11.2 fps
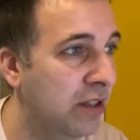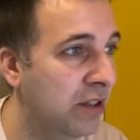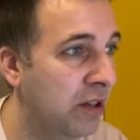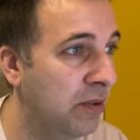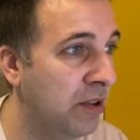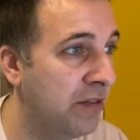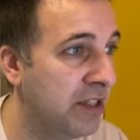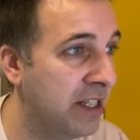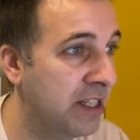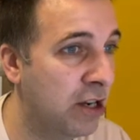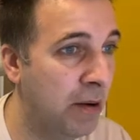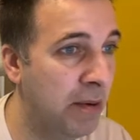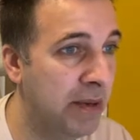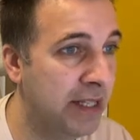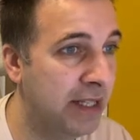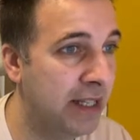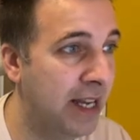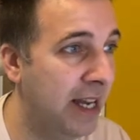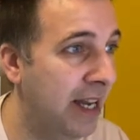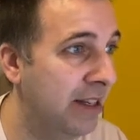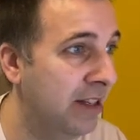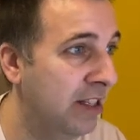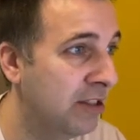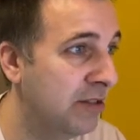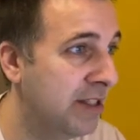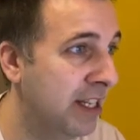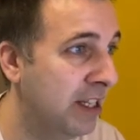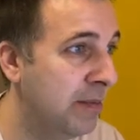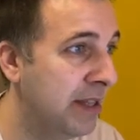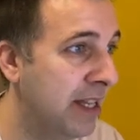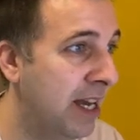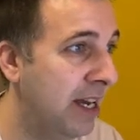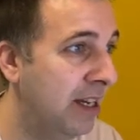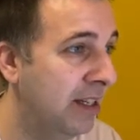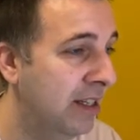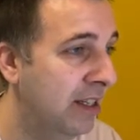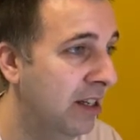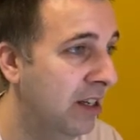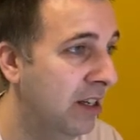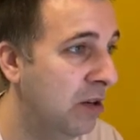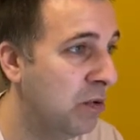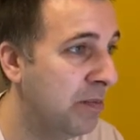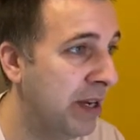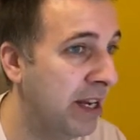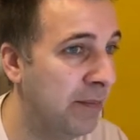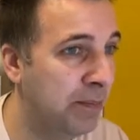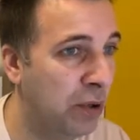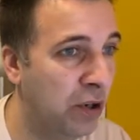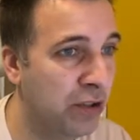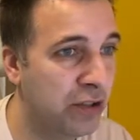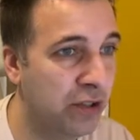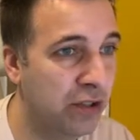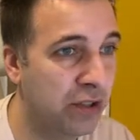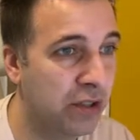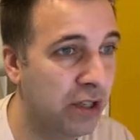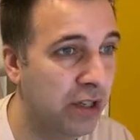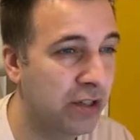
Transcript: So obviously there's a comma missing there, so it's telling me that it would be important.